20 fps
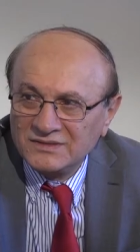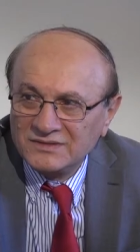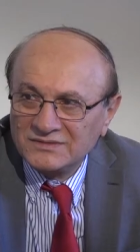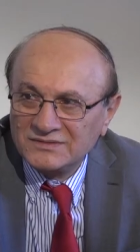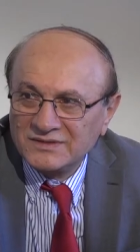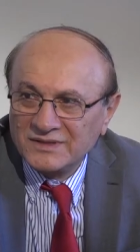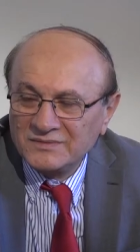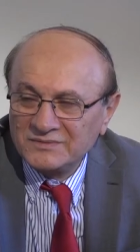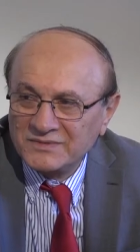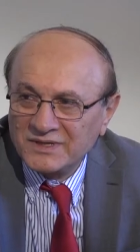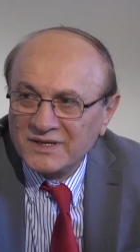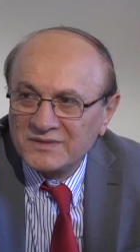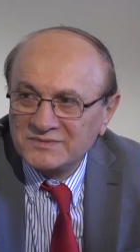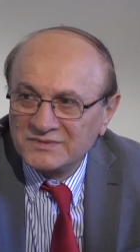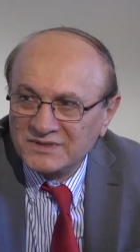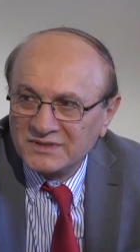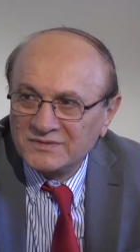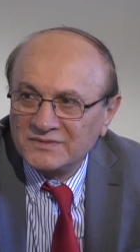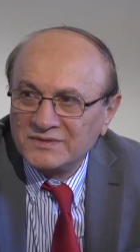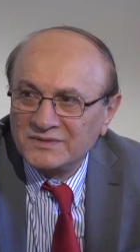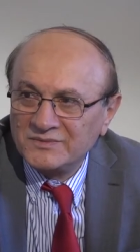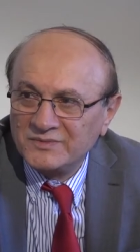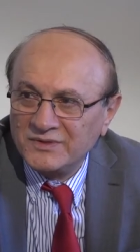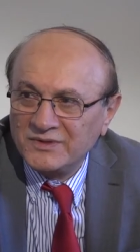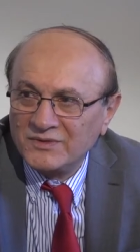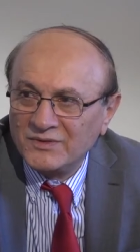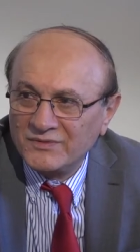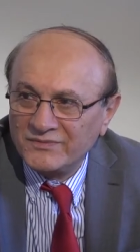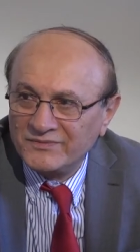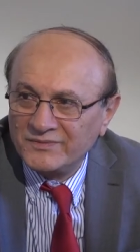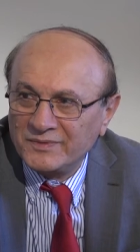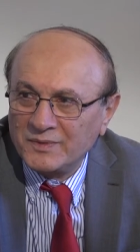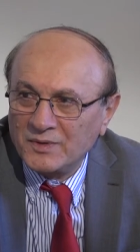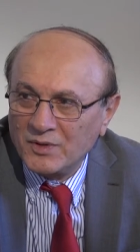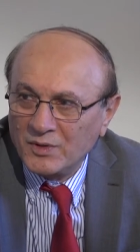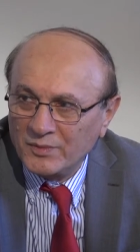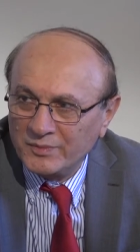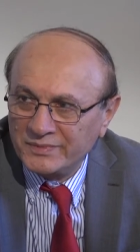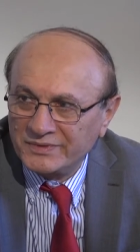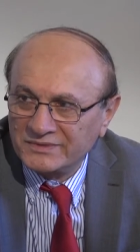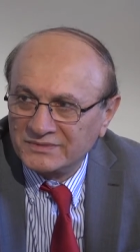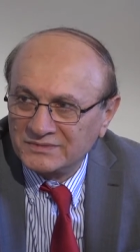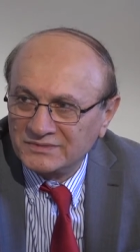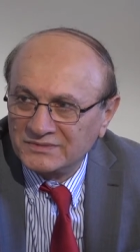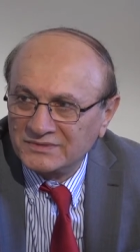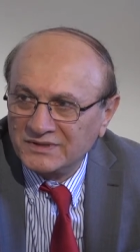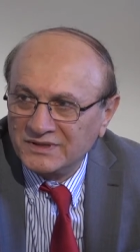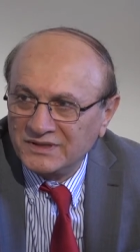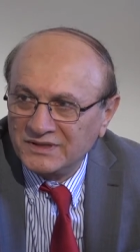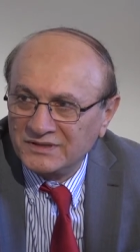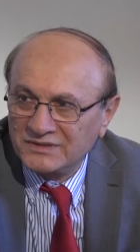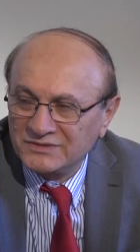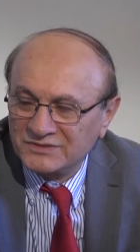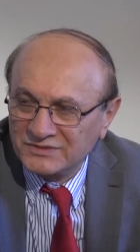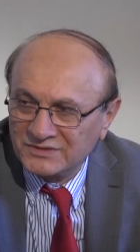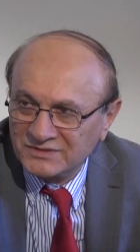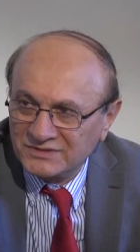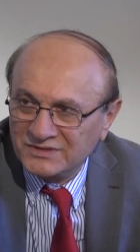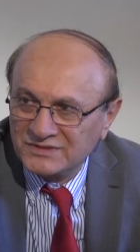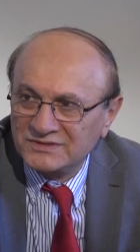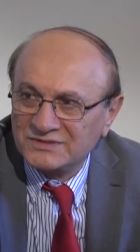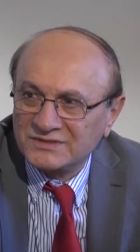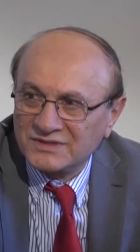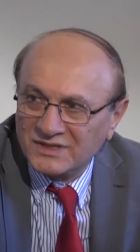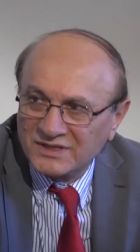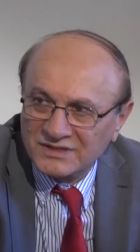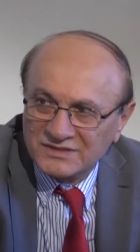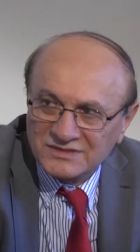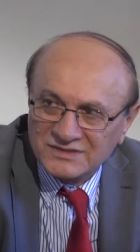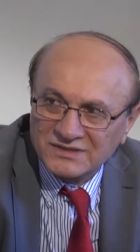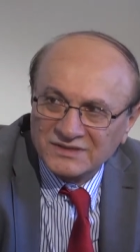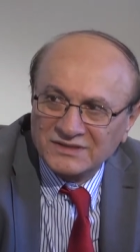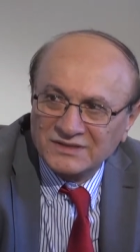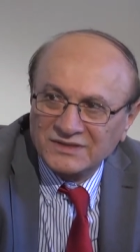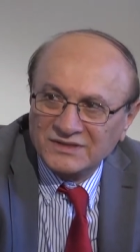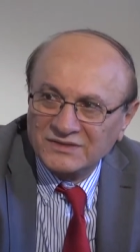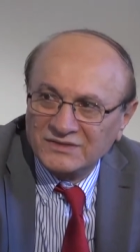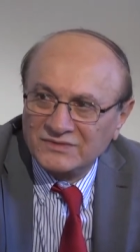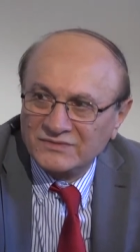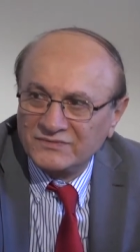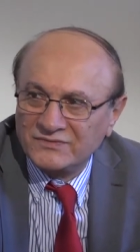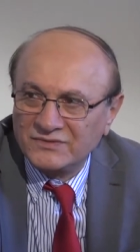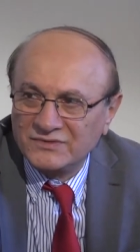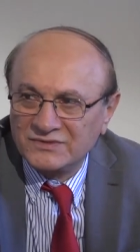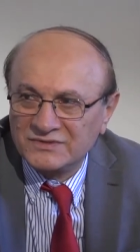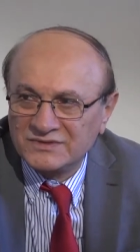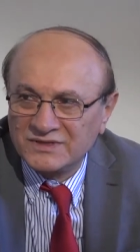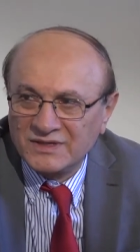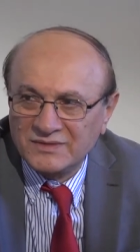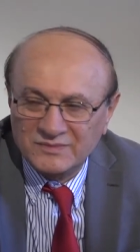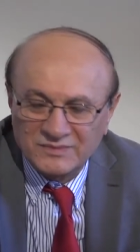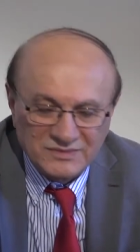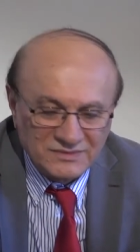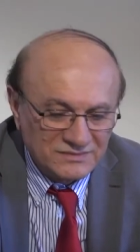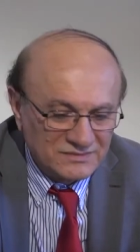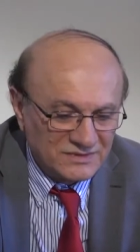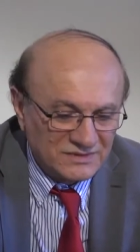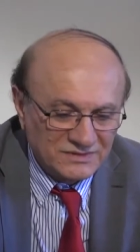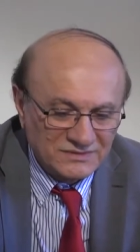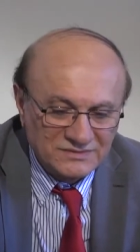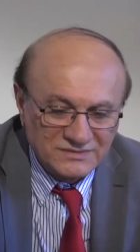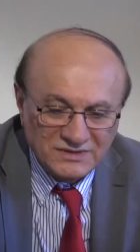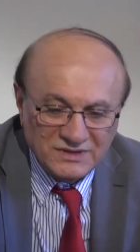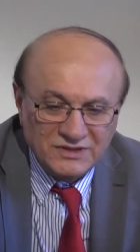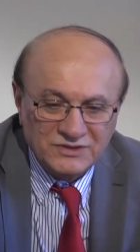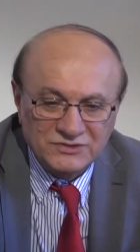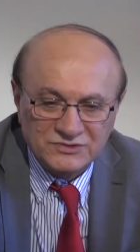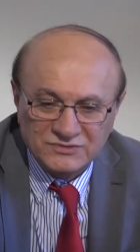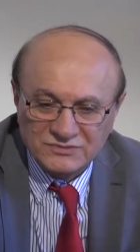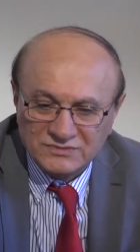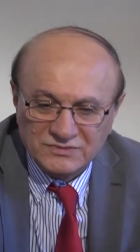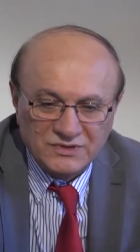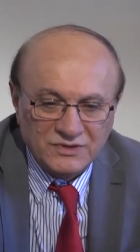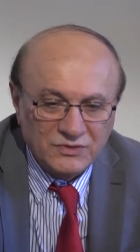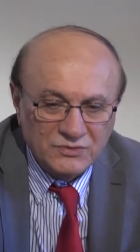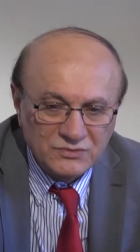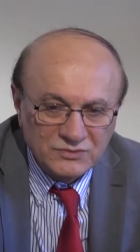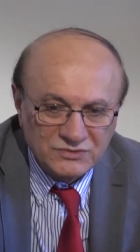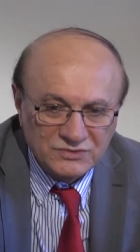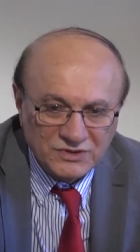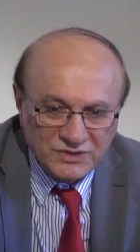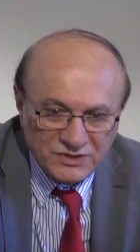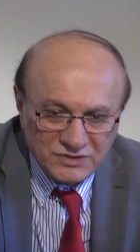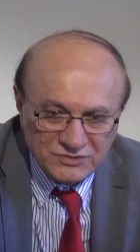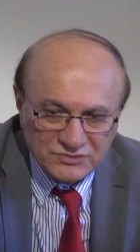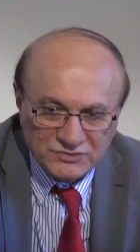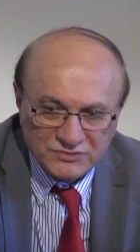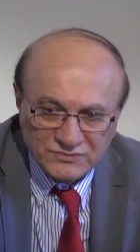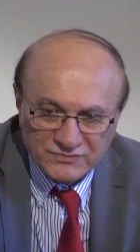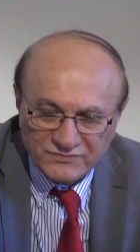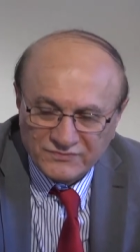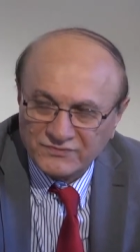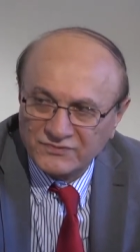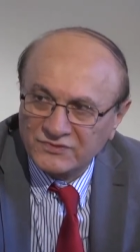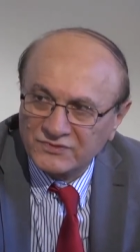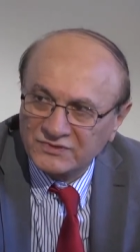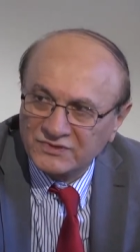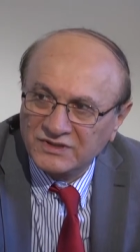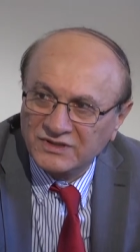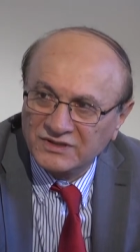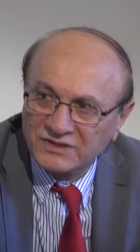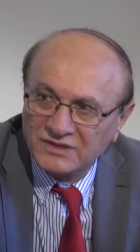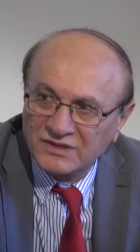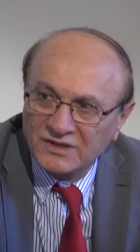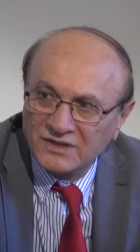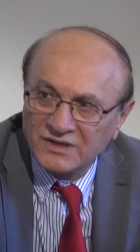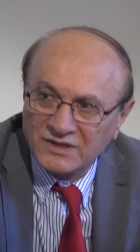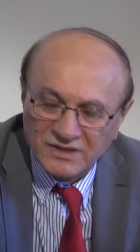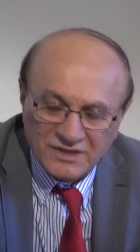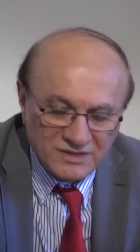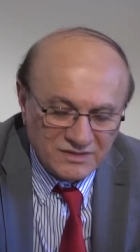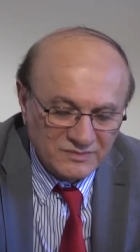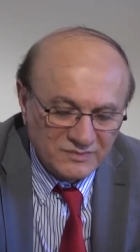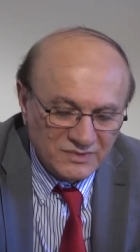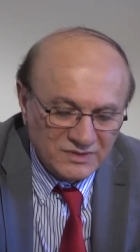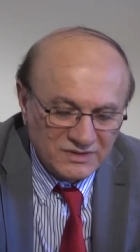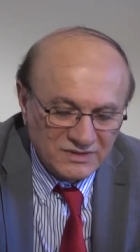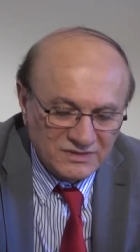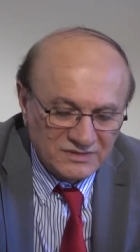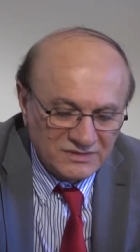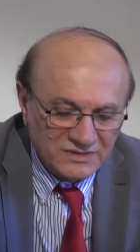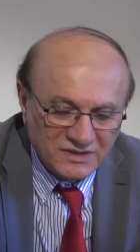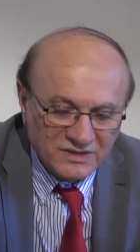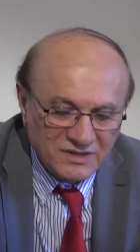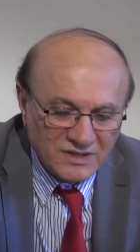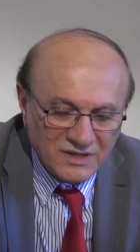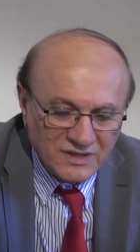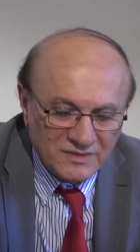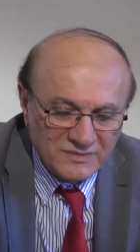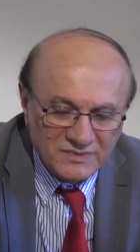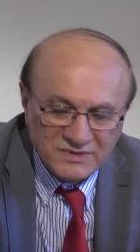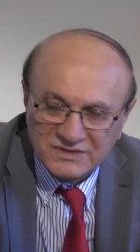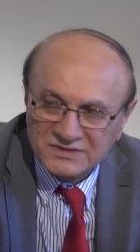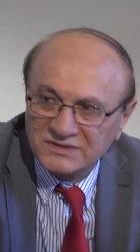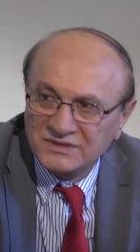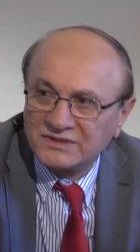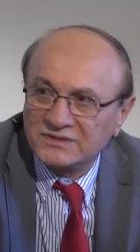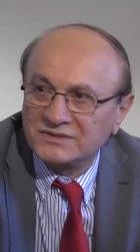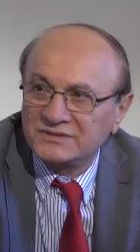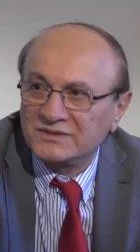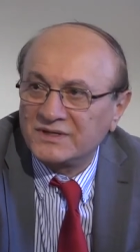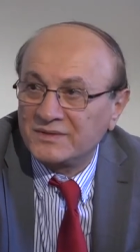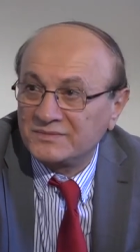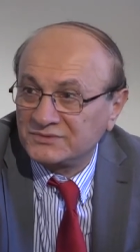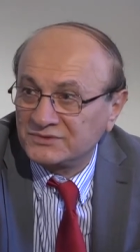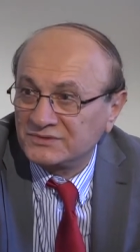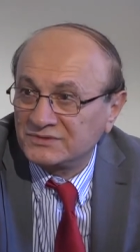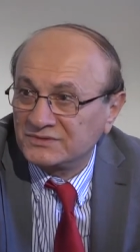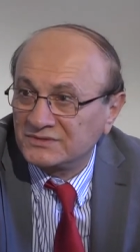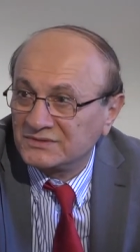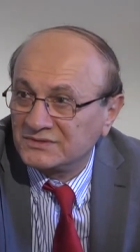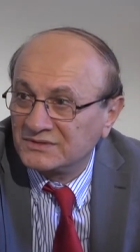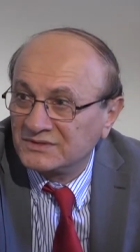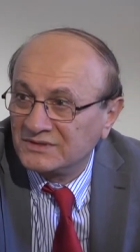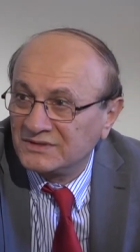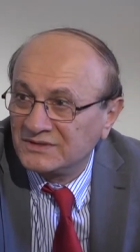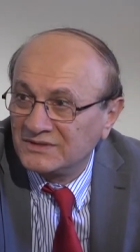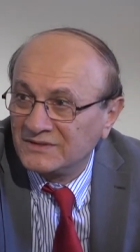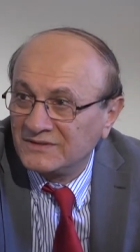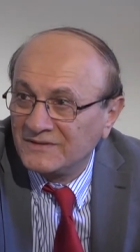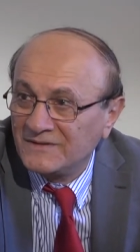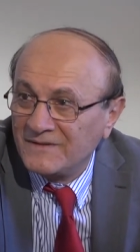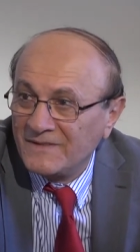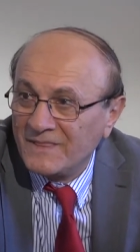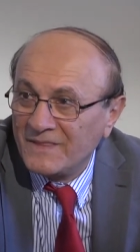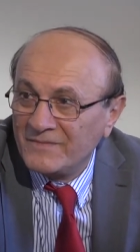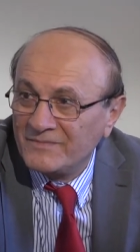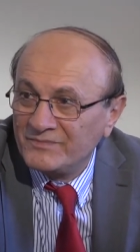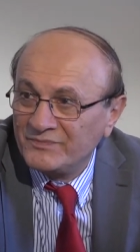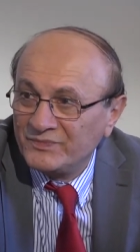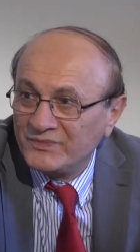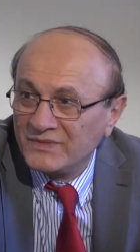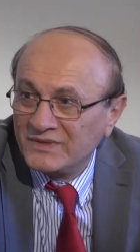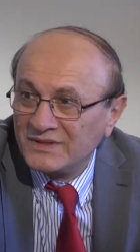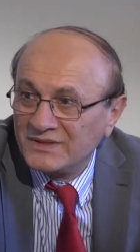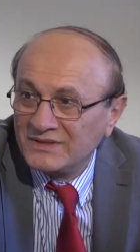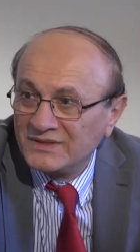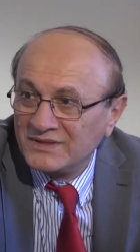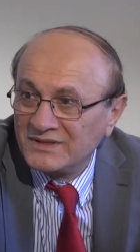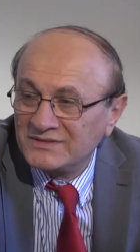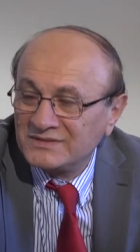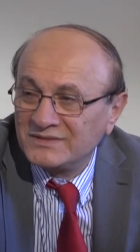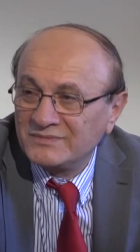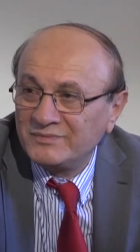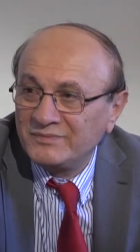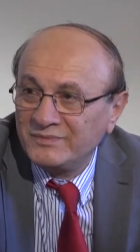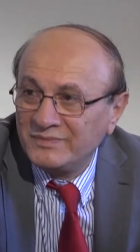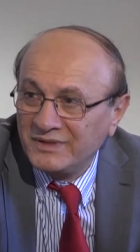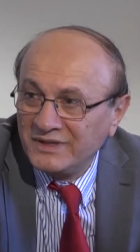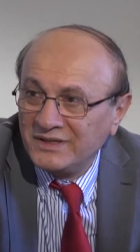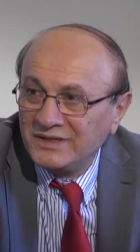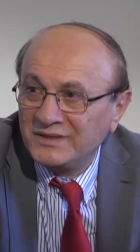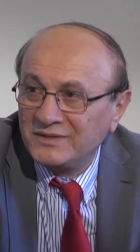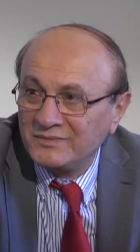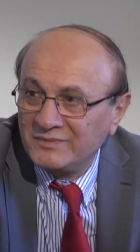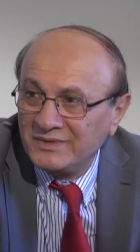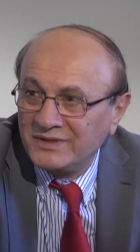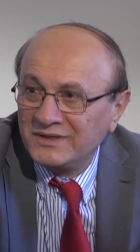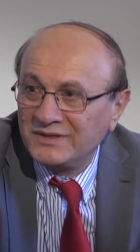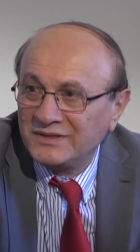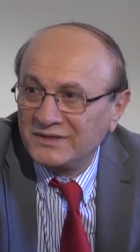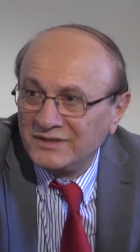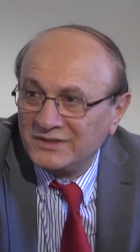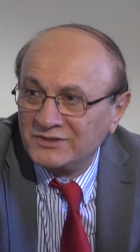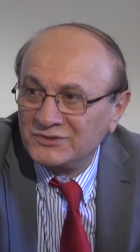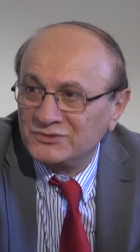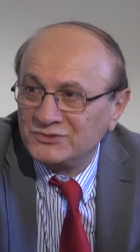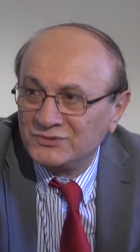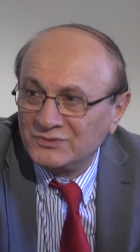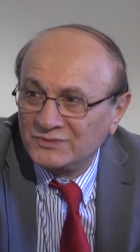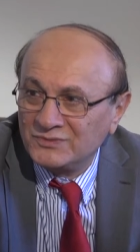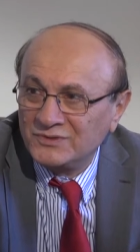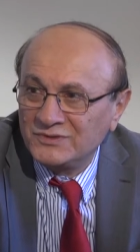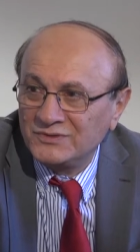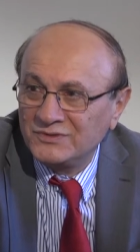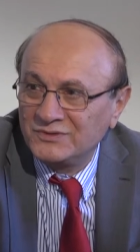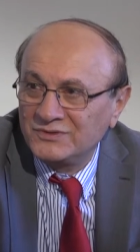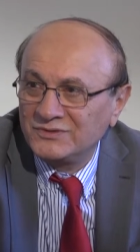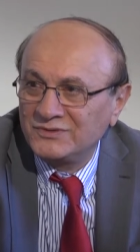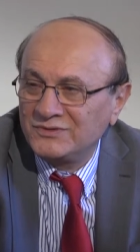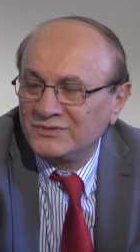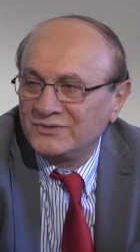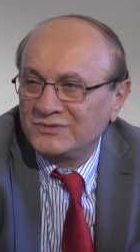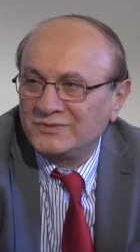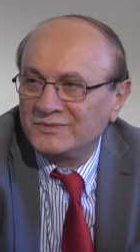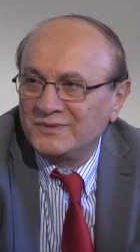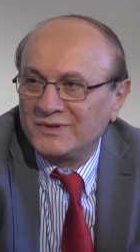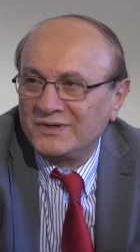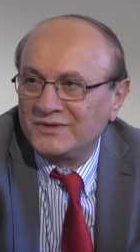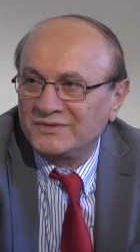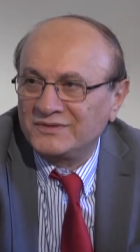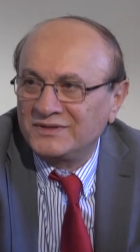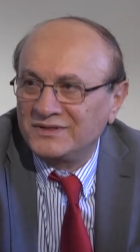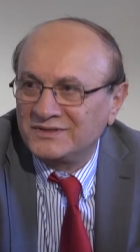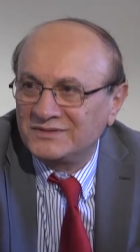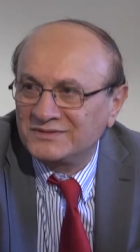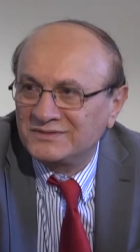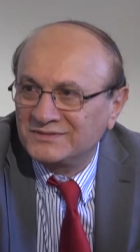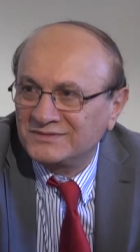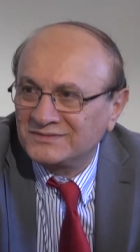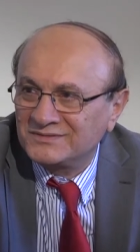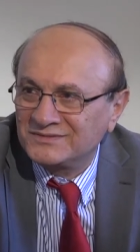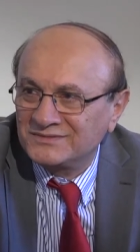sometimes they will be open in criticizing. For example, the huge issue for the Armenian economy is corruption. It's a big issue. What do you do about this?